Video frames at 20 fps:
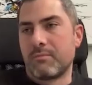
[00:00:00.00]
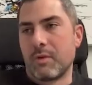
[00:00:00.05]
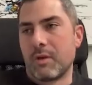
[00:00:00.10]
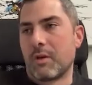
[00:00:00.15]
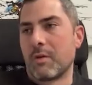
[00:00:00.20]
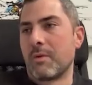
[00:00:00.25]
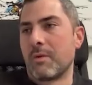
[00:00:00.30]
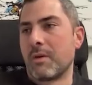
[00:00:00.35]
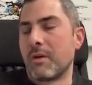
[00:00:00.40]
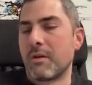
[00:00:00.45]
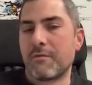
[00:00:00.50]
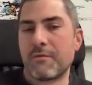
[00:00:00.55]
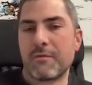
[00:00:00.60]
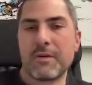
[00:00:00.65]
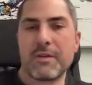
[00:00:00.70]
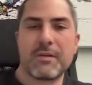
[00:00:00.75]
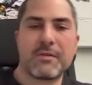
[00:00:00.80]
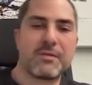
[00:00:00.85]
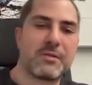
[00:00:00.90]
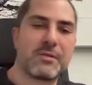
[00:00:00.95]
it could be good
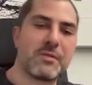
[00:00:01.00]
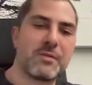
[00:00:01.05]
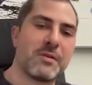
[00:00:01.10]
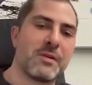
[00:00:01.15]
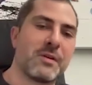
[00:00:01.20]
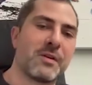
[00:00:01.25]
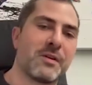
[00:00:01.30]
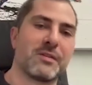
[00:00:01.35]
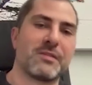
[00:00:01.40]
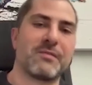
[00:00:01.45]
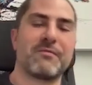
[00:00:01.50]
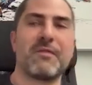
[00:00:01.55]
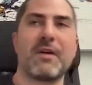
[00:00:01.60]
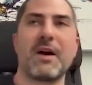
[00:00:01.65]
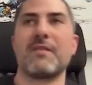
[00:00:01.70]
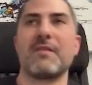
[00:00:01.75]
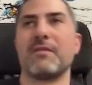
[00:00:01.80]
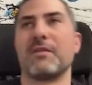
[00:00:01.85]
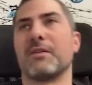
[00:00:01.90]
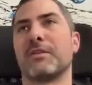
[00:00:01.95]
for another 2 years,
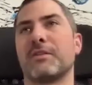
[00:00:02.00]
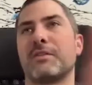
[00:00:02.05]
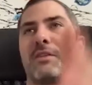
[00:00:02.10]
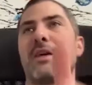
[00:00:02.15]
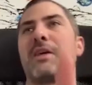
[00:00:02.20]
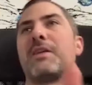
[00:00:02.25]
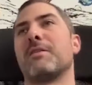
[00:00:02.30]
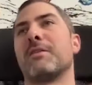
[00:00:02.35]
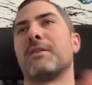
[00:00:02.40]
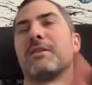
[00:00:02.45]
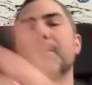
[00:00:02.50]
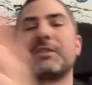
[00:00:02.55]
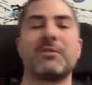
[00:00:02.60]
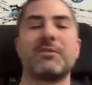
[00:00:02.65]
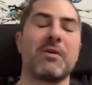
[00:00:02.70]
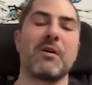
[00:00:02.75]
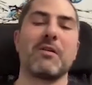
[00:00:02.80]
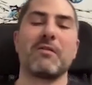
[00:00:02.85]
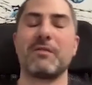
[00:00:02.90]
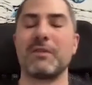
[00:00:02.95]
5 years, 10 years,
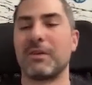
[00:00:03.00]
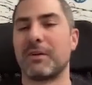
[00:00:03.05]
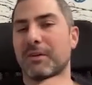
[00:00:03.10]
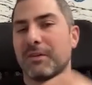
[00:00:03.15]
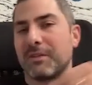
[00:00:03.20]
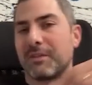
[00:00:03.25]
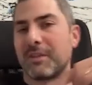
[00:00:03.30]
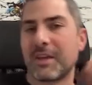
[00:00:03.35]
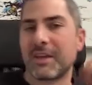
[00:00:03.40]
12 years.